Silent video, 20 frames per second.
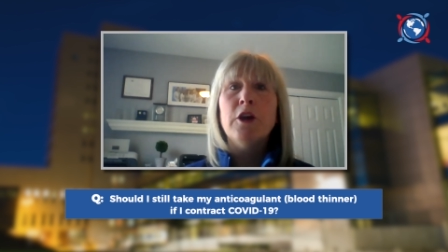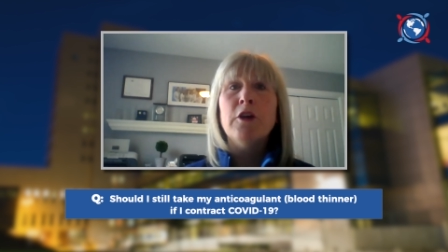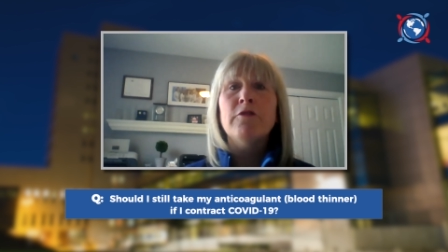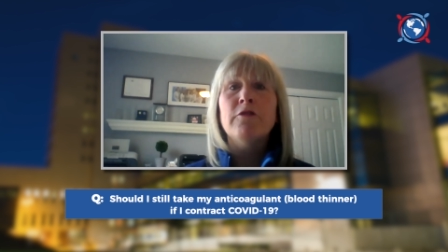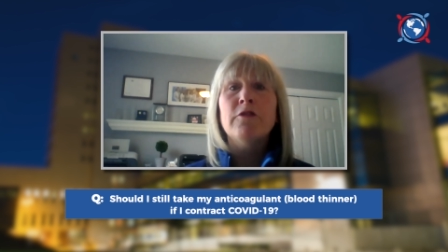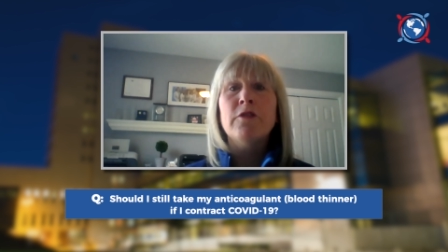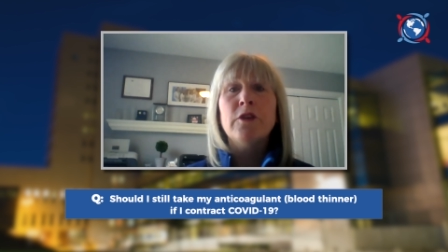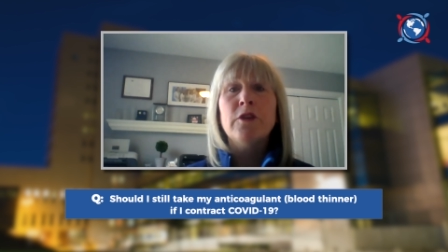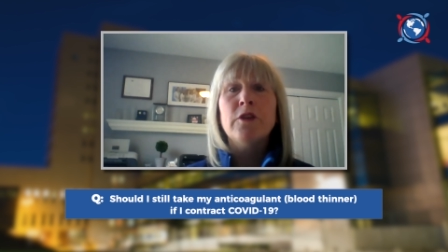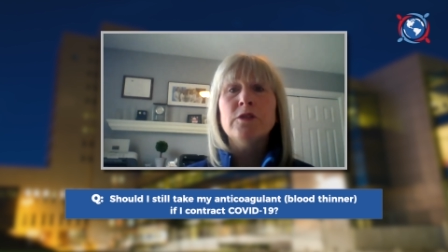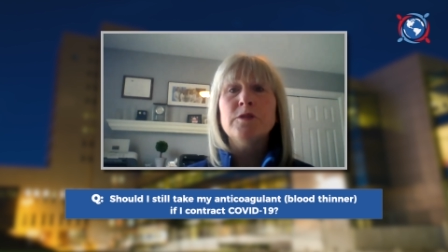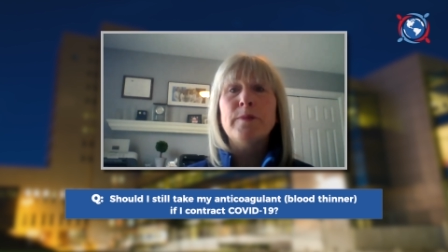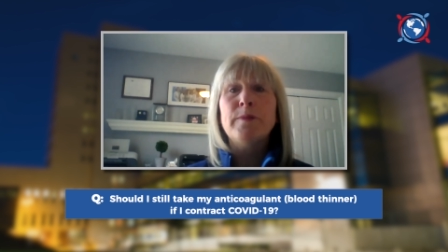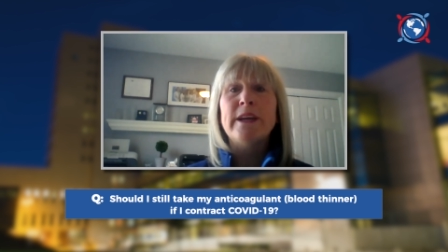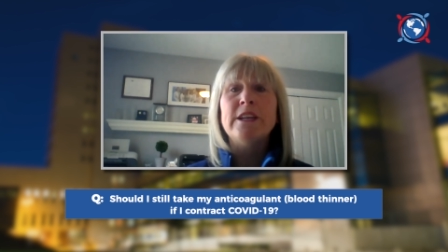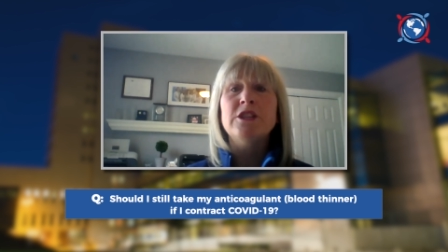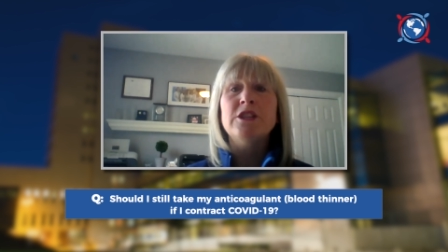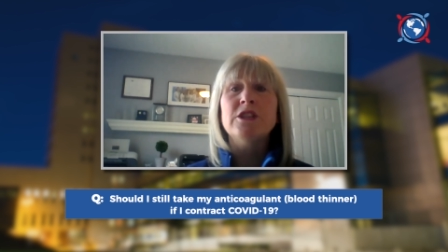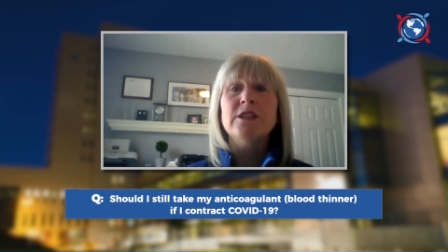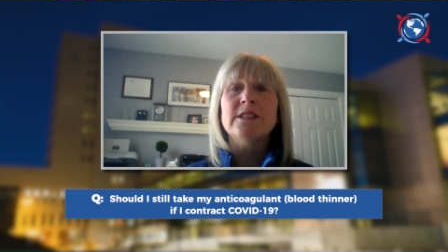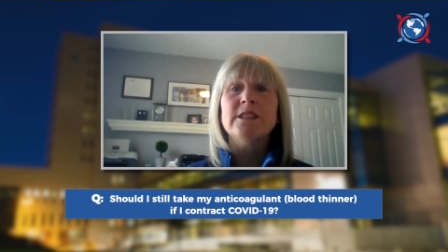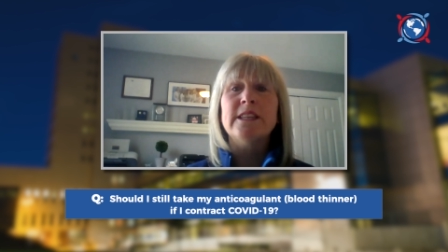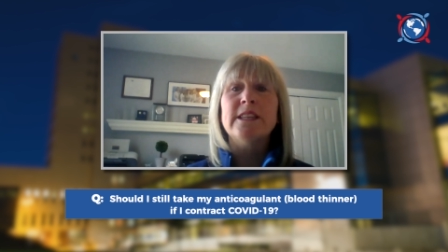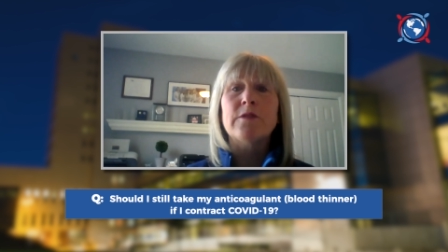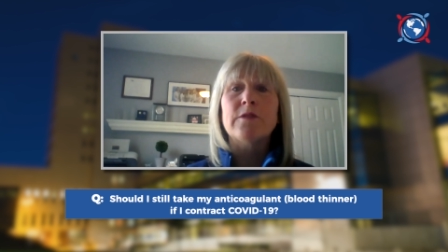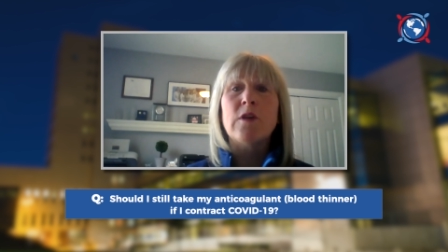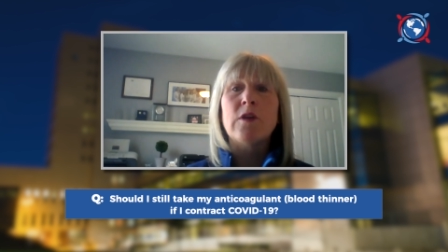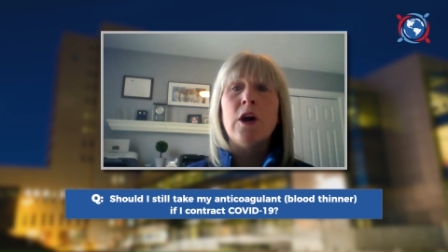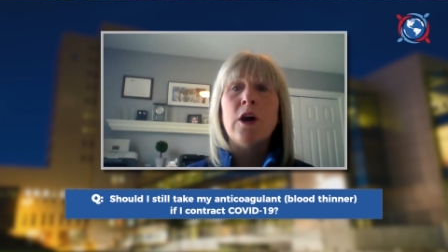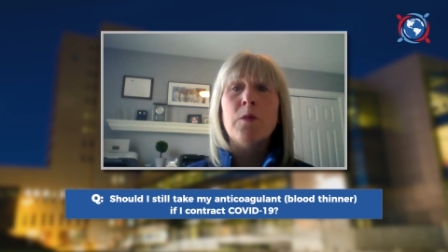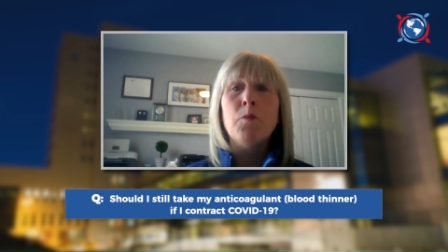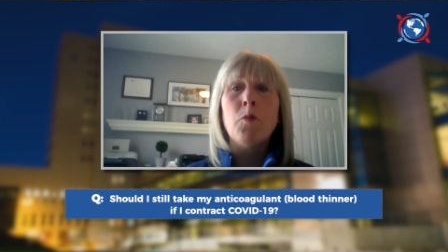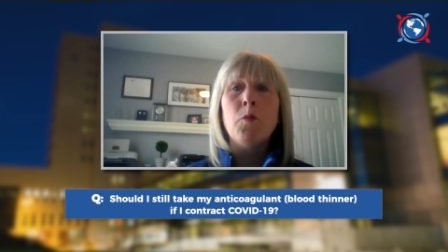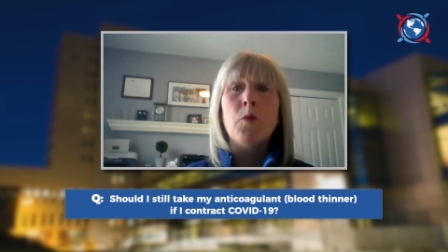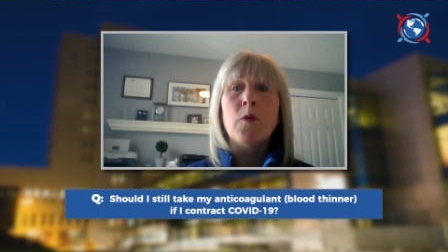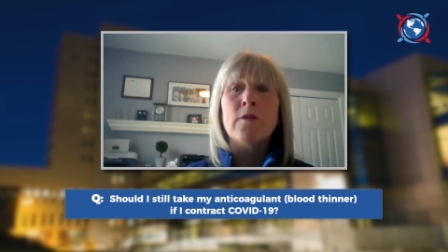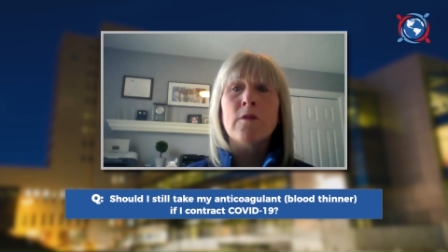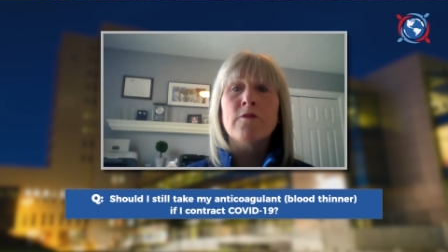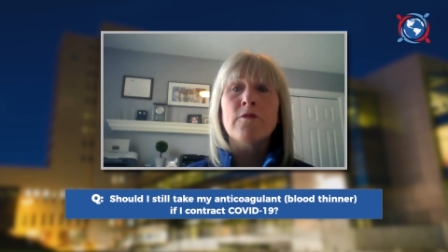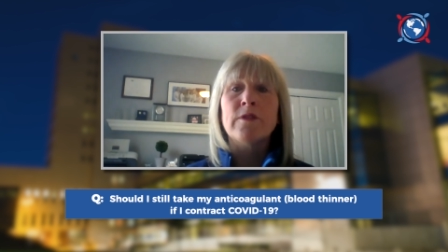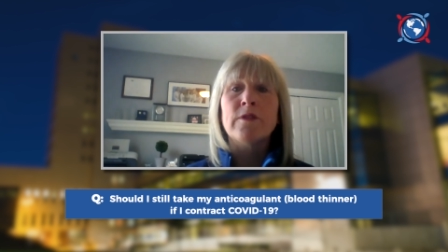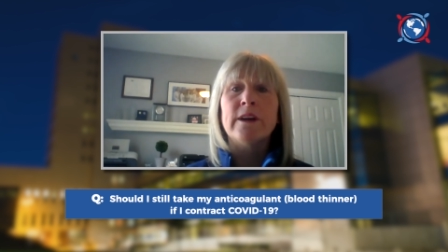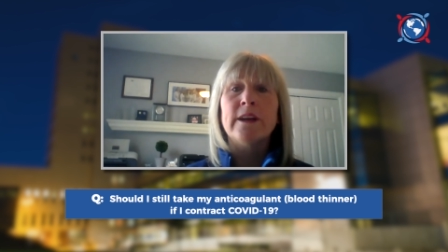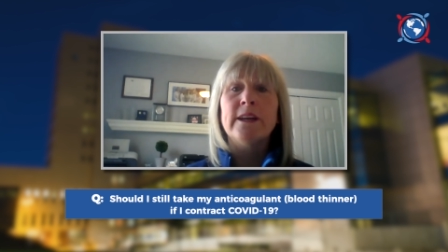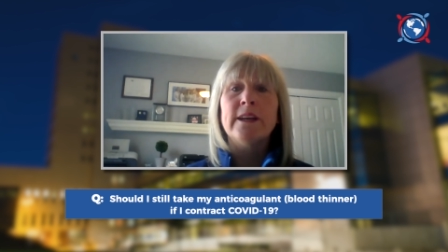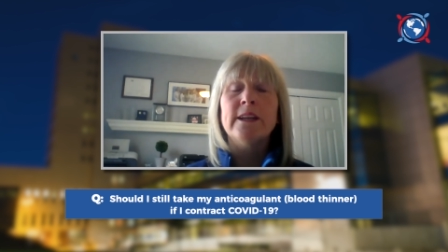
For those patients that are on warfarin,